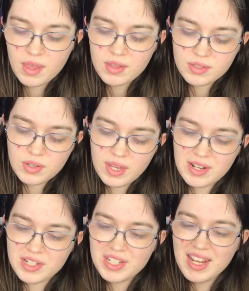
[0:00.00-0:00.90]
So
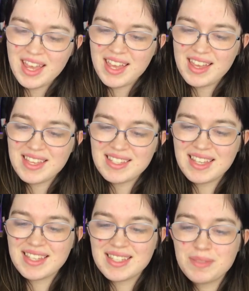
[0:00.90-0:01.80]
here she is, and
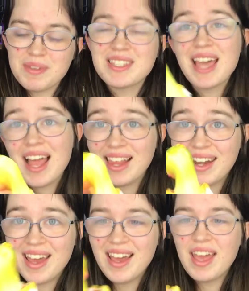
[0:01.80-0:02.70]
this is Miss Elena.